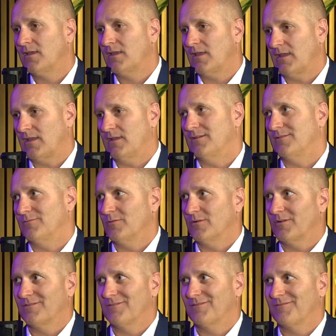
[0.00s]
And
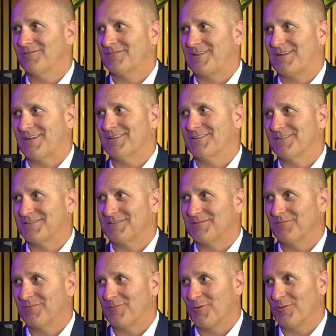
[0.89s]
we're talking to
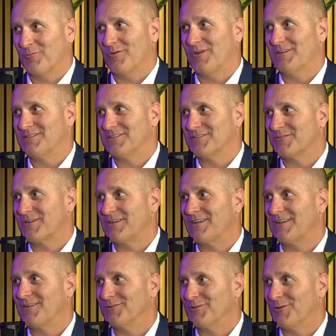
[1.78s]
some corporations right
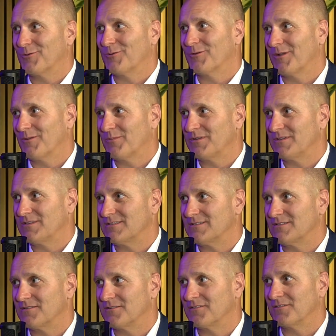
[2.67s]
now, local companies
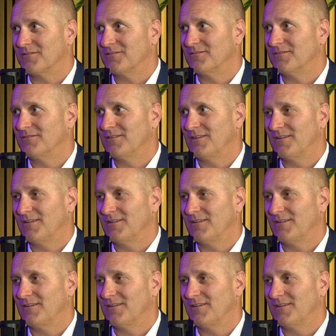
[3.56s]
that are,